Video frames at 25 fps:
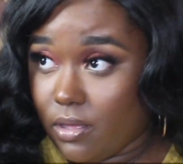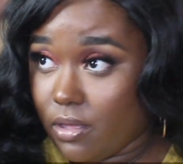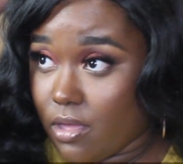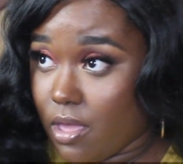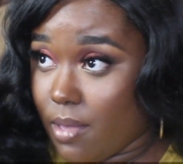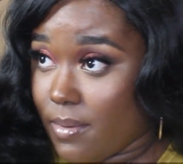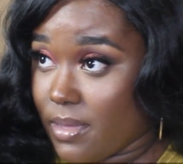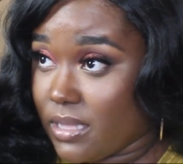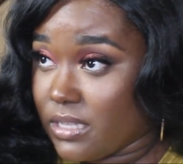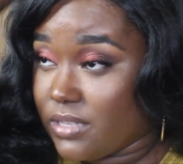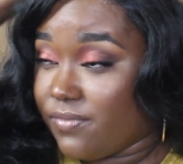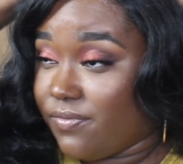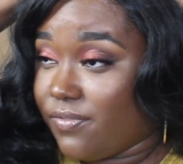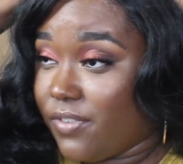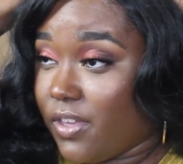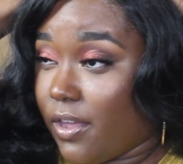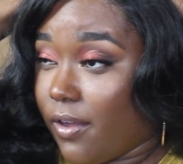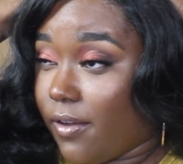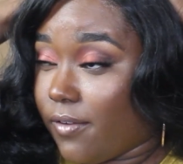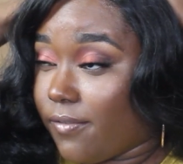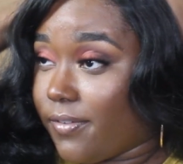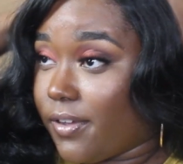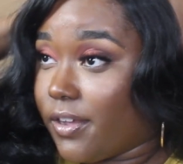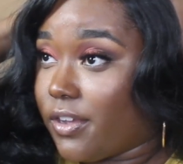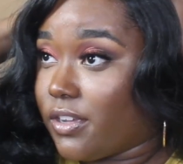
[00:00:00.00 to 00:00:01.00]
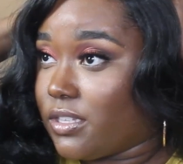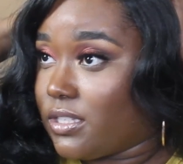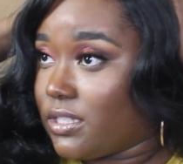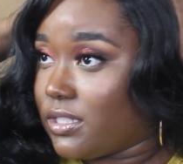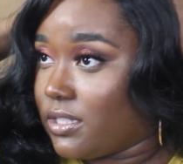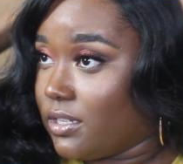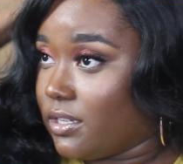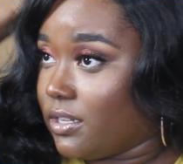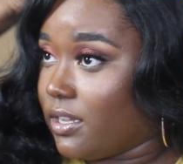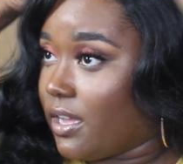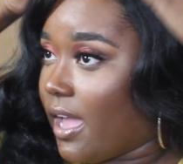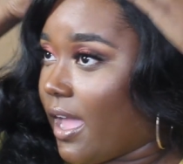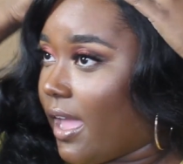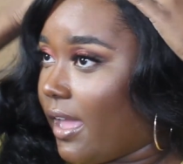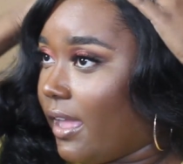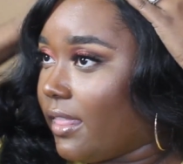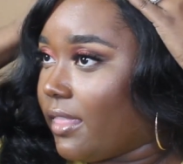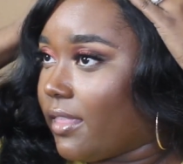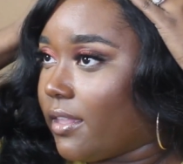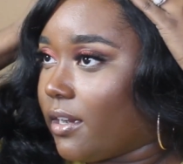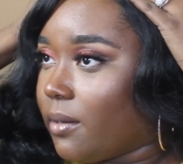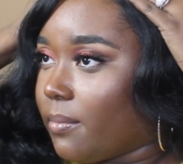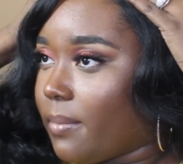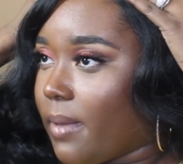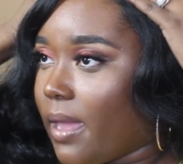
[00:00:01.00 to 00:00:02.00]
It's very, very snug. I
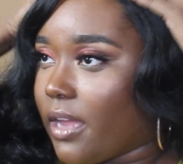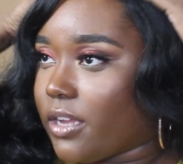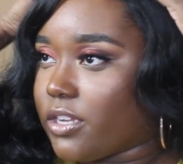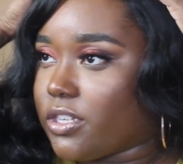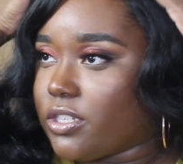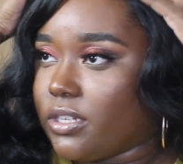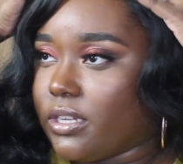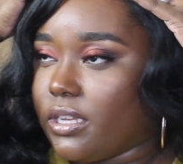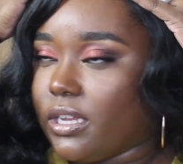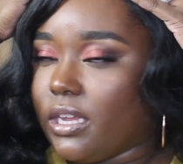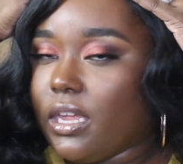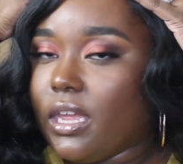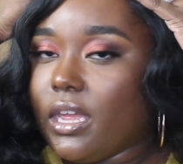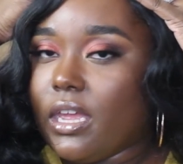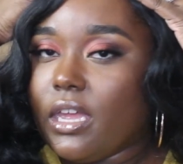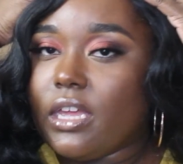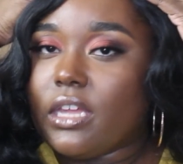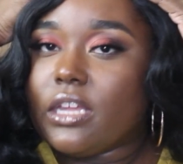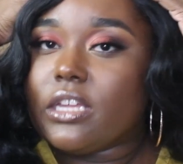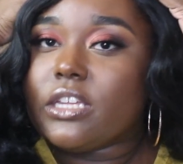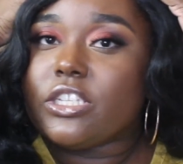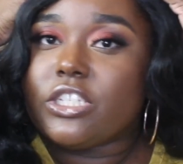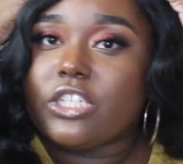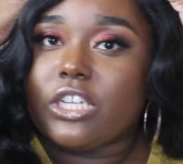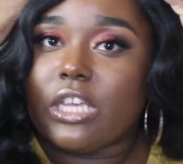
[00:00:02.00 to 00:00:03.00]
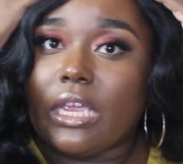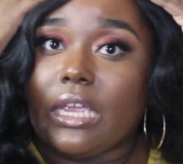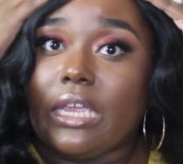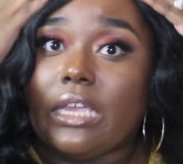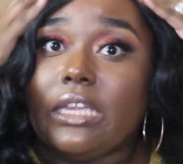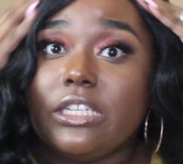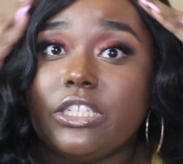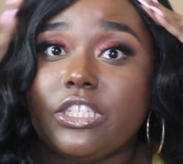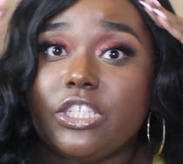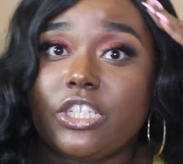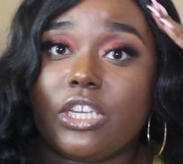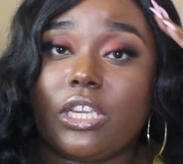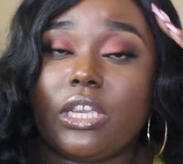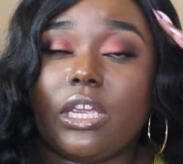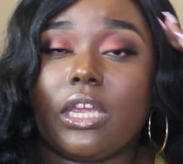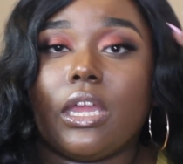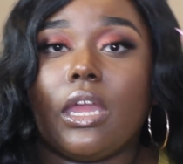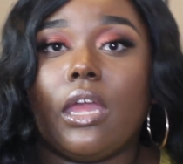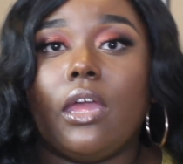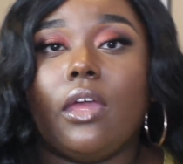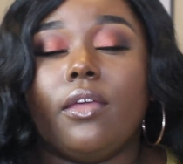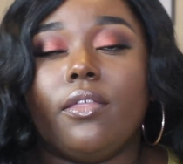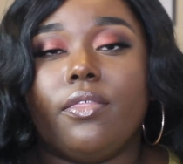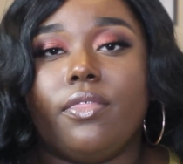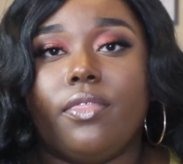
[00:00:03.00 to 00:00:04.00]
ended up actually
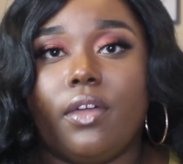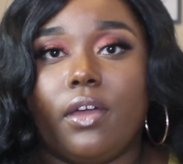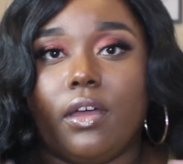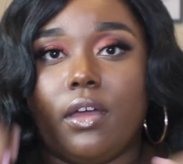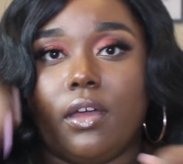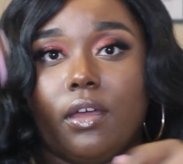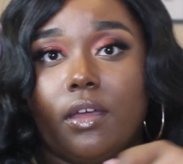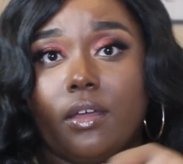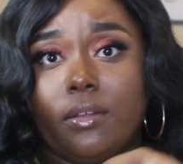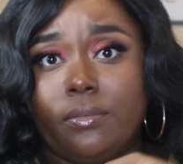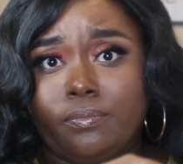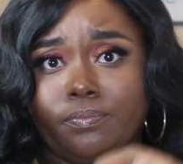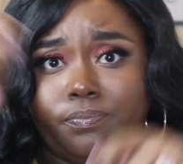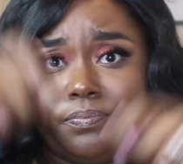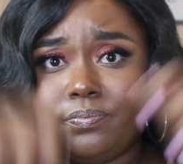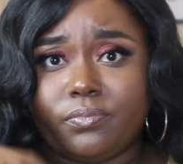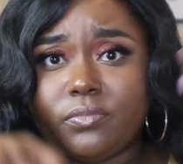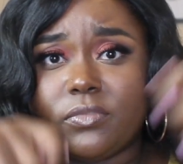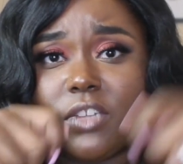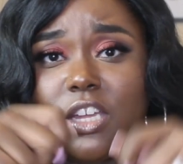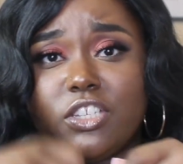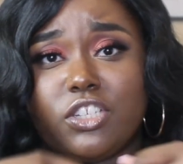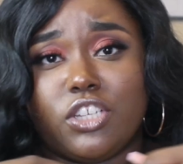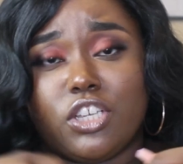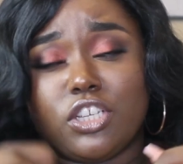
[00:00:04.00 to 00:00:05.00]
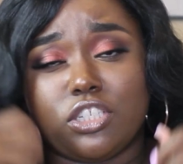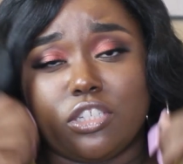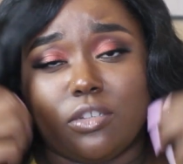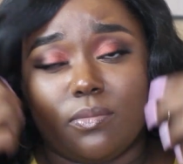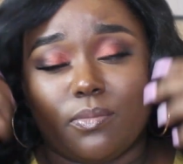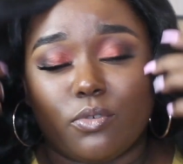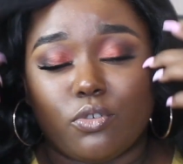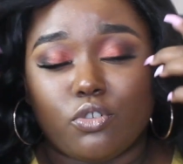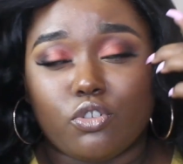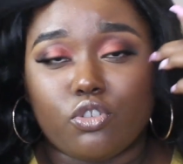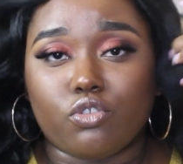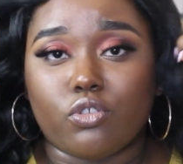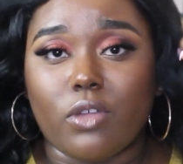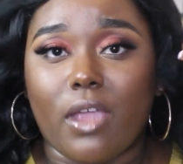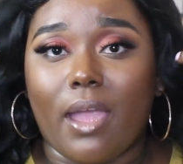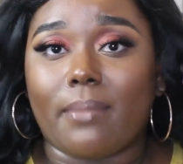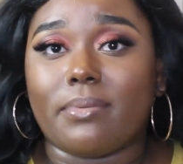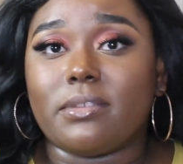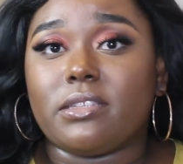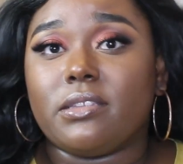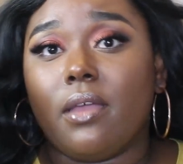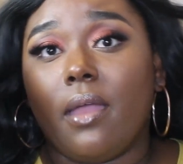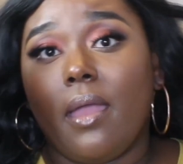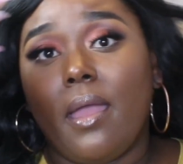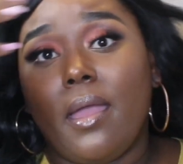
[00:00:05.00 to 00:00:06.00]
changing the adjustable
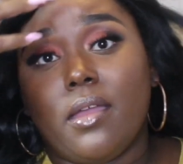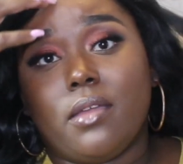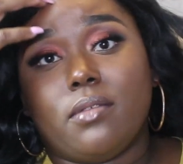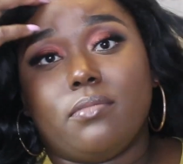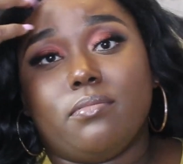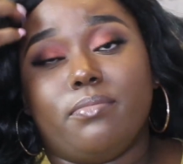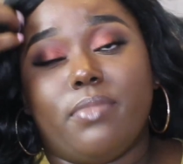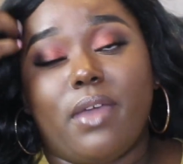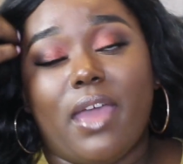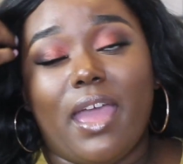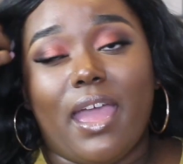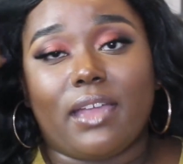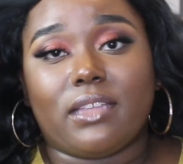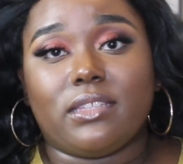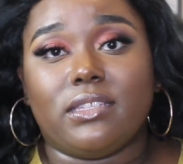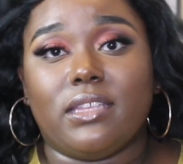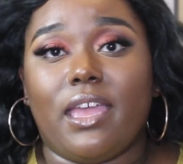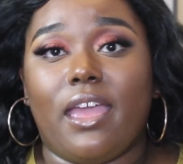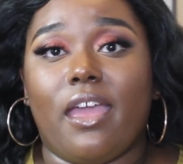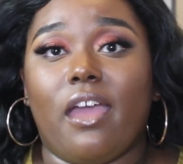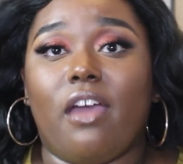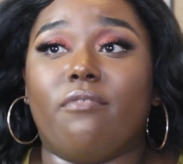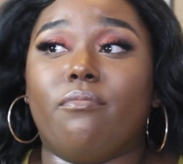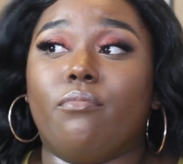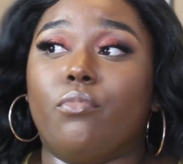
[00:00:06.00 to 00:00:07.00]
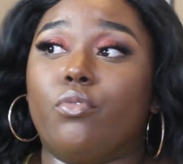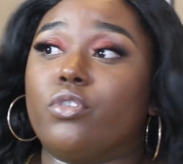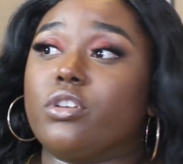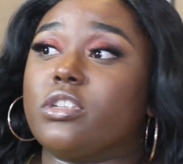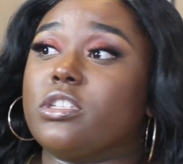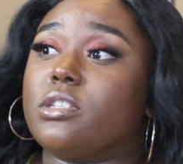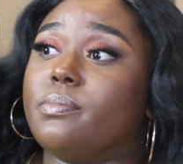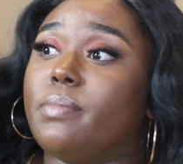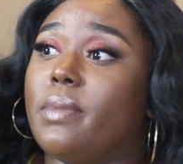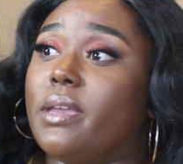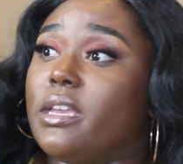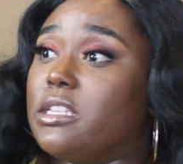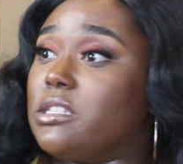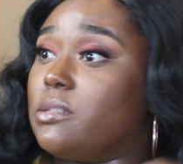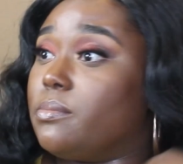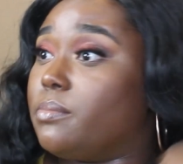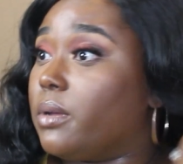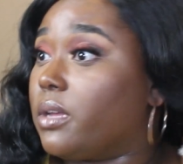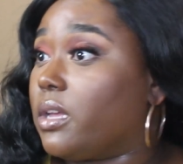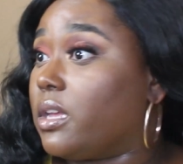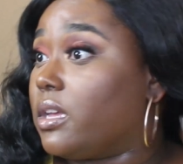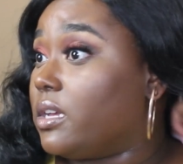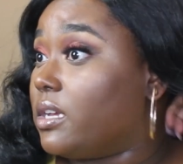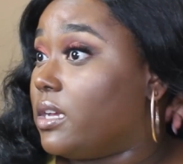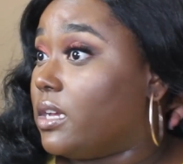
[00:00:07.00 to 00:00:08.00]
straps back to have more space
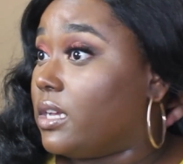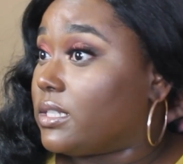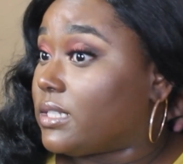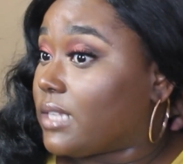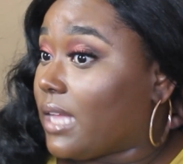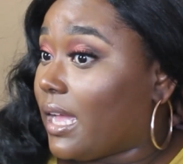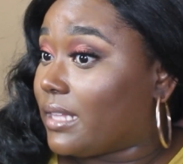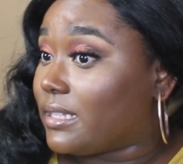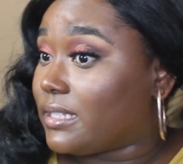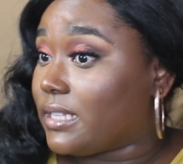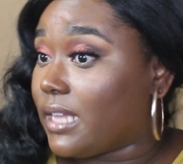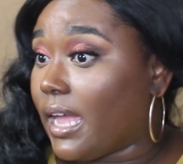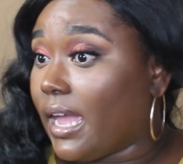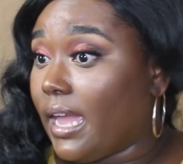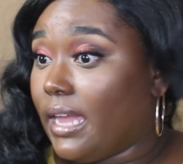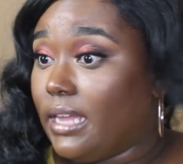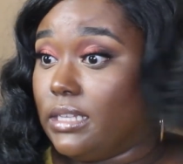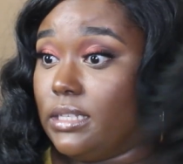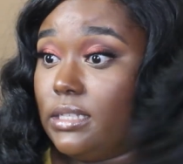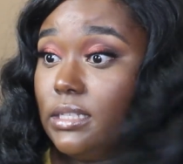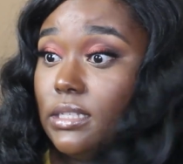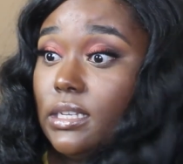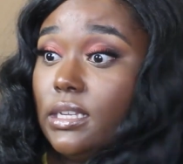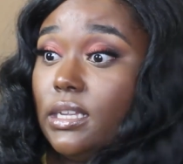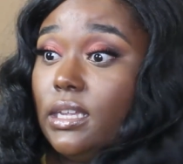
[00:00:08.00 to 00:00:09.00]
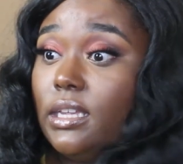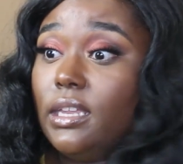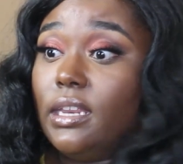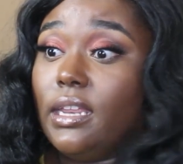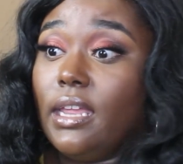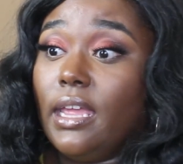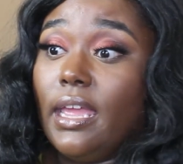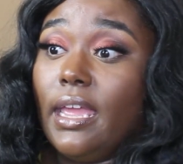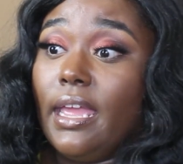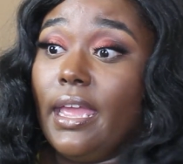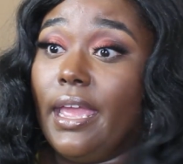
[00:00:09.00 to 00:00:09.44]
because I tightened it